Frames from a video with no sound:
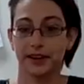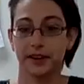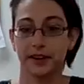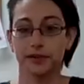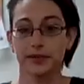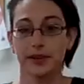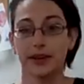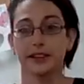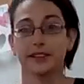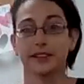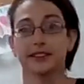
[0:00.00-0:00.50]

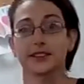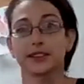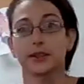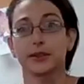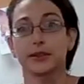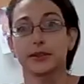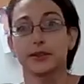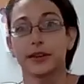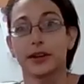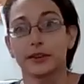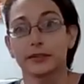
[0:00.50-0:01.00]
All right,
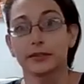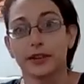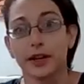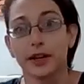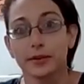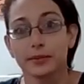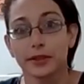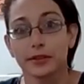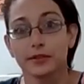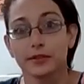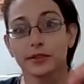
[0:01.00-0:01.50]
so I've
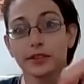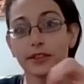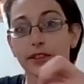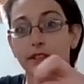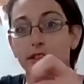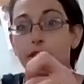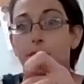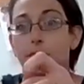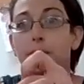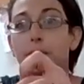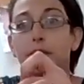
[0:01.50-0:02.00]
wrapped
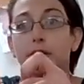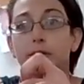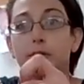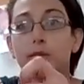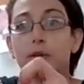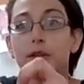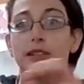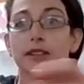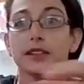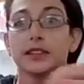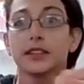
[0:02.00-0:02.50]
everything up on the
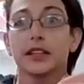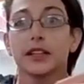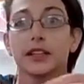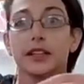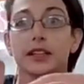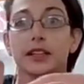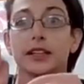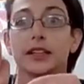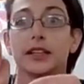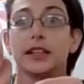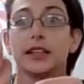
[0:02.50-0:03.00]
one
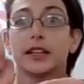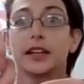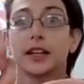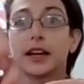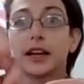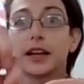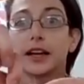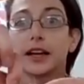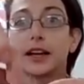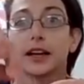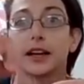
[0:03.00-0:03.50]
side.
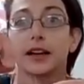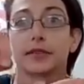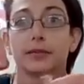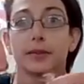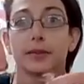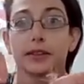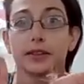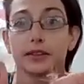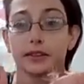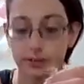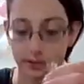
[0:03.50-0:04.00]
I
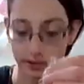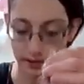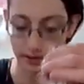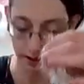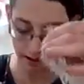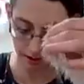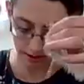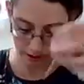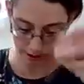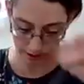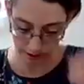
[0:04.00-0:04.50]
have my little
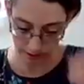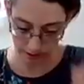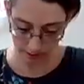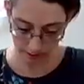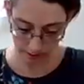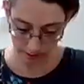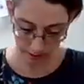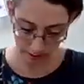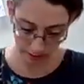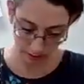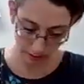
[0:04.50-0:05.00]
tail
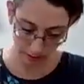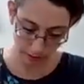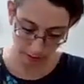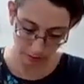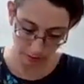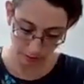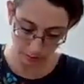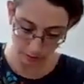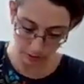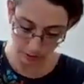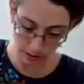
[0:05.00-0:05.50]
that's going to
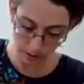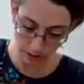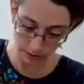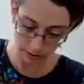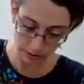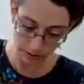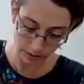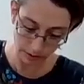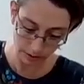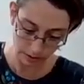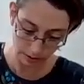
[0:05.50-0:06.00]
go through the
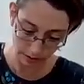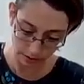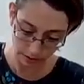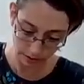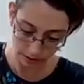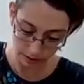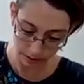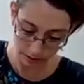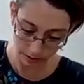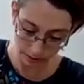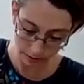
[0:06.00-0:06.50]
earring
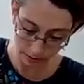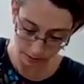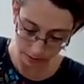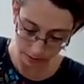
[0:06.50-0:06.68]
hook.